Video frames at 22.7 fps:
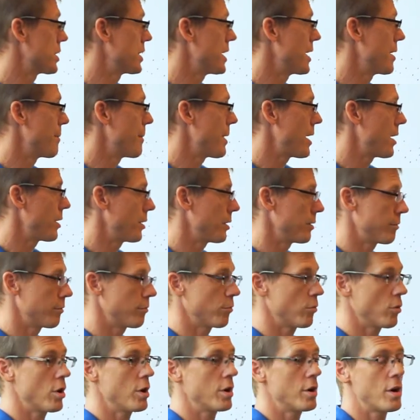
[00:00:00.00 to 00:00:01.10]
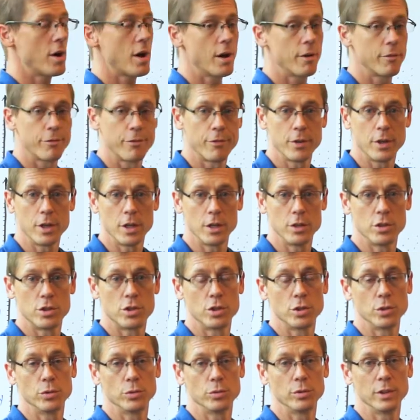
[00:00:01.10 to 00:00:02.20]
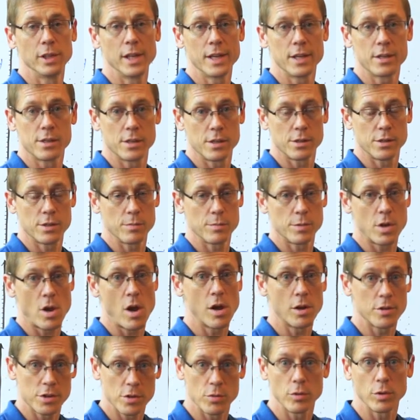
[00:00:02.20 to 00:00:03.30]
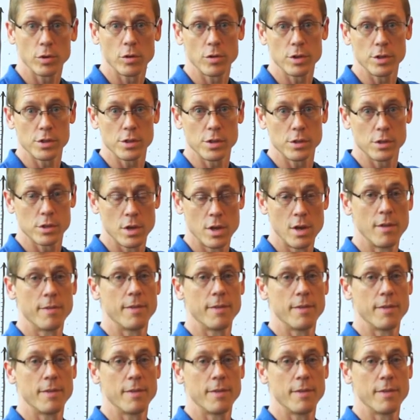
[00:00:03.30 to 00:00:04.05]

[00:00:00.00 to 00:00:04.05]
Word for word: the amount of runoff into lake systems also increases.